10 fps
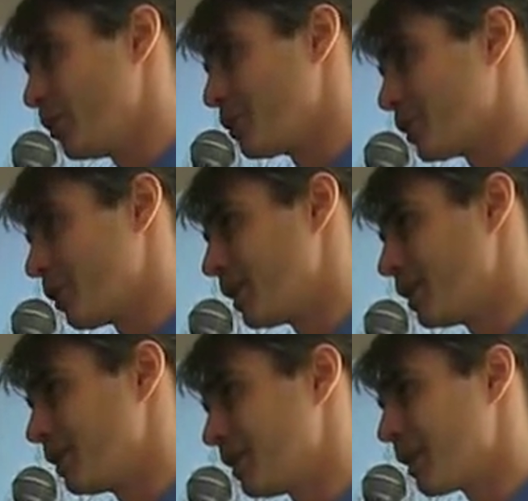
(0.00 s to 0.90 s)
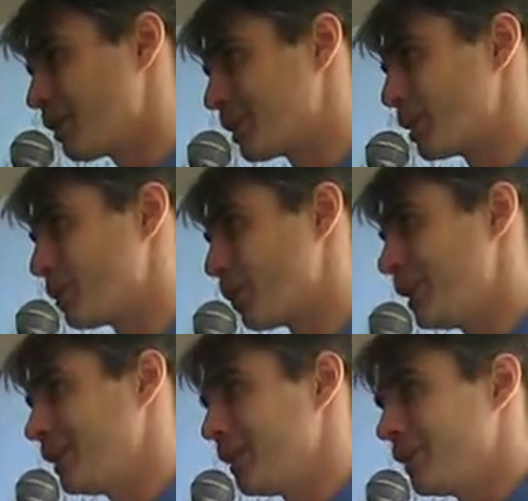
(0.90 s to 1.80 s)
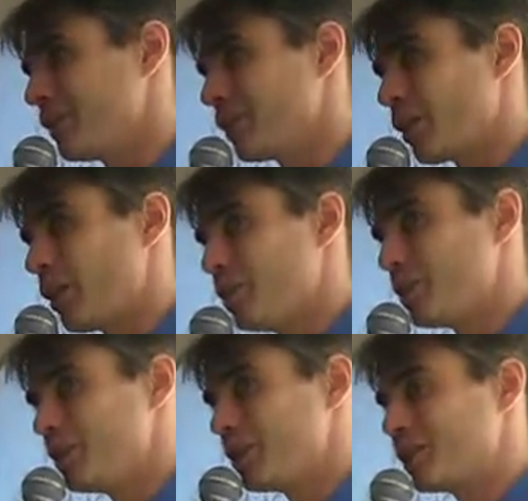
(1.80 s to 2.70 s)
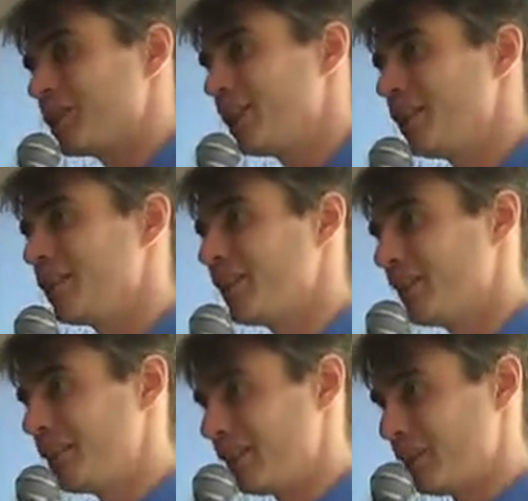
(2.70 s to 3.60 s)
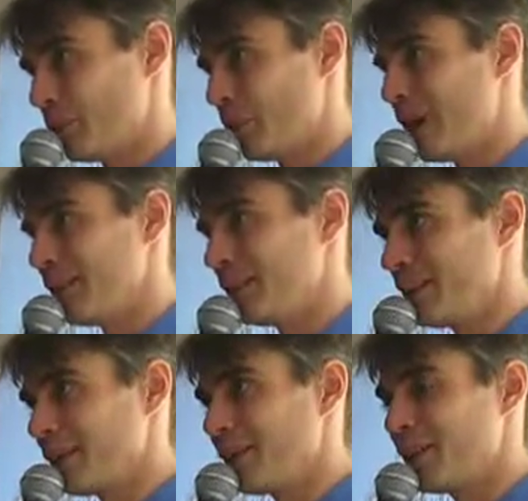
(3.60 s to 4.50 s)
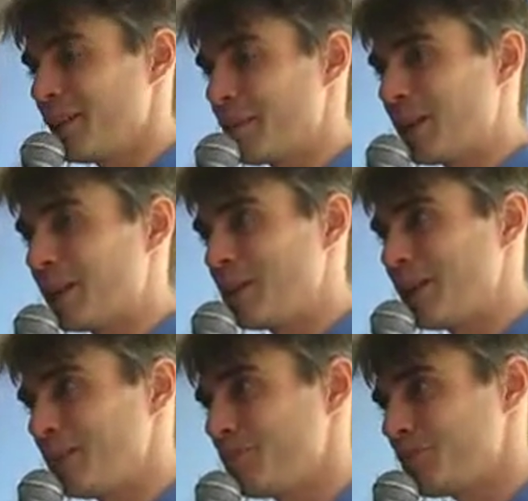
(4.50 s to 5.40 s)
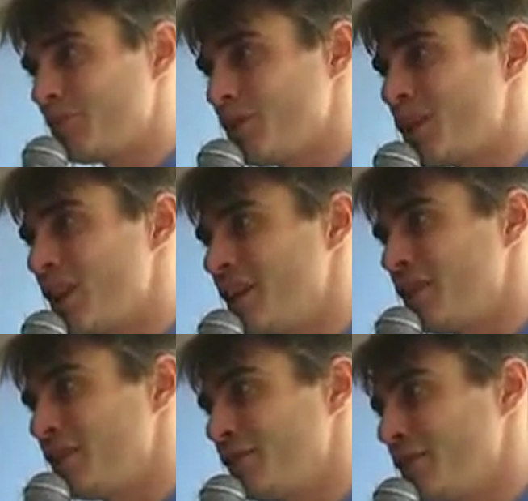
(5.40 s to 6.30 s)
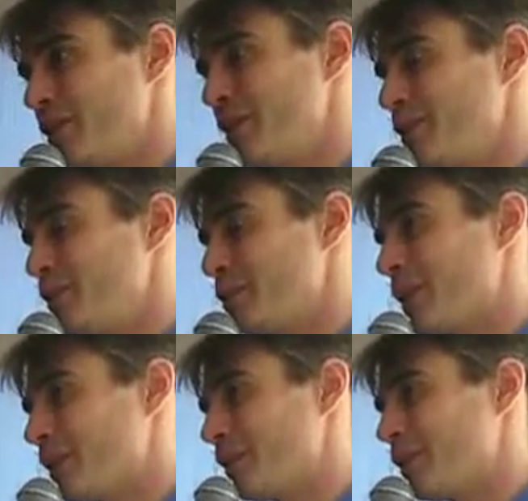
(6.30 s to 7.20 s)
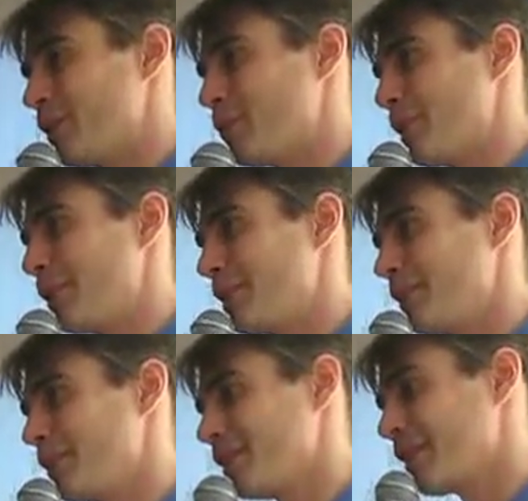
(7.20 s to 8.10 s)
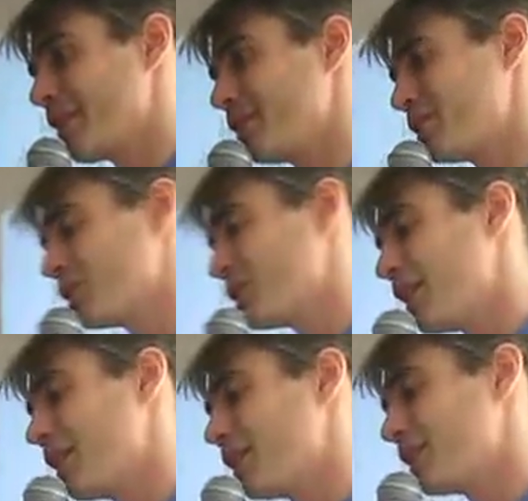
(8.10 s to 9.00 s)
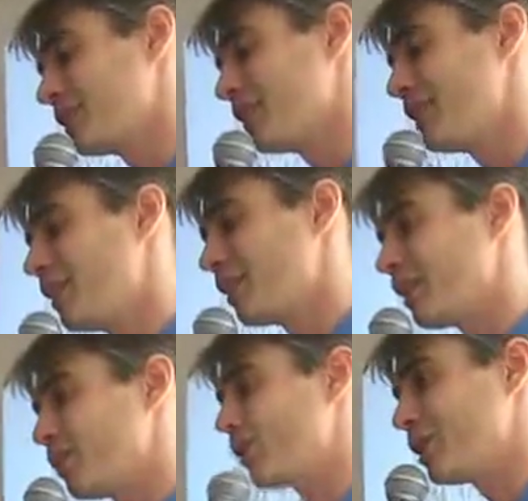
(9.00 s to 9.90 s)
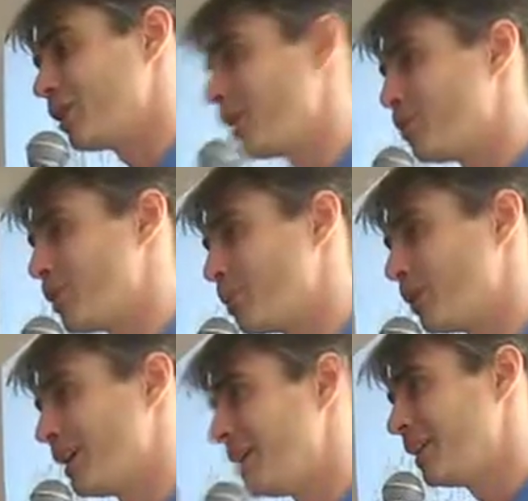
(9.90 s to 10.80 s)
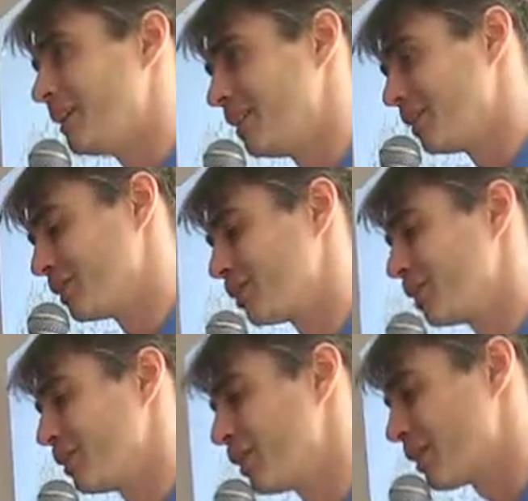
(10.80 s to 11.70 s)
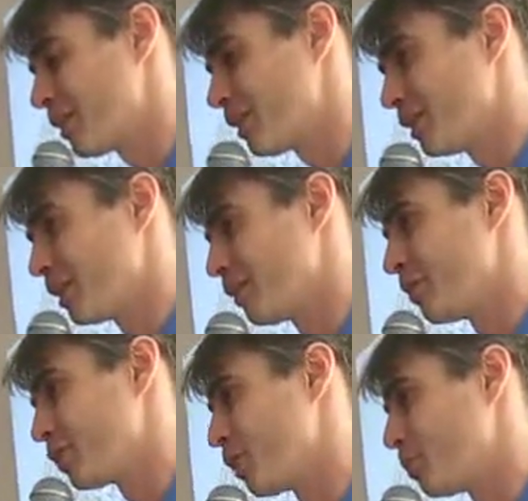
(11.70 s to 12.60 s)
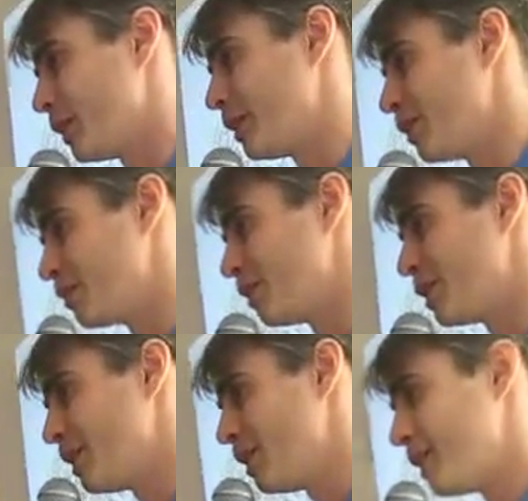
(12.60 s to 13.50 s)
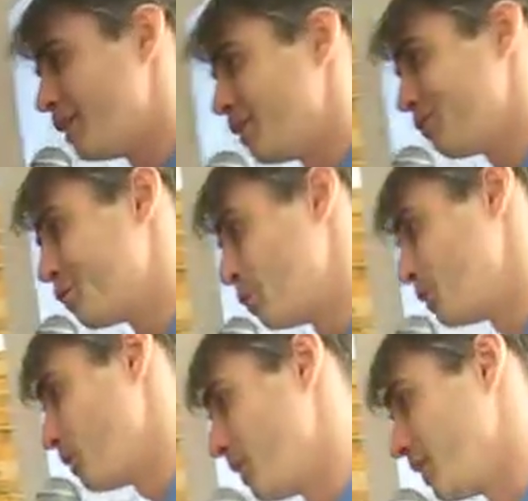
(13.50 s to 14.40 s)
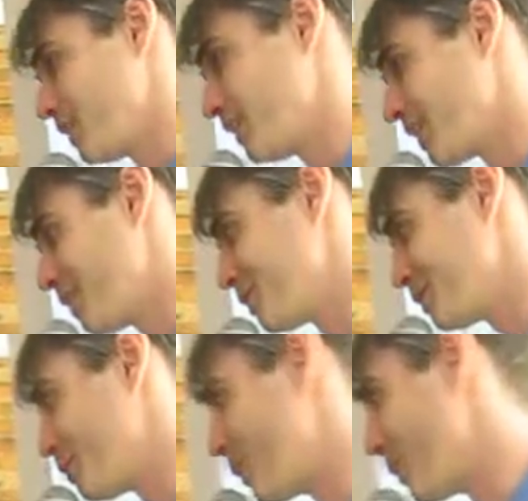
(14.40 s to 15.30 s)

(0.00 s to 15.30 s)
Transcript: was signed. That was a great length of time to be just sitting there, waiting to go. Am I going to be in jail for 18 months, or am I going to get house arrest? Like, what should I be planning here? So the only thing I could think of was I planned 420. Like, that was about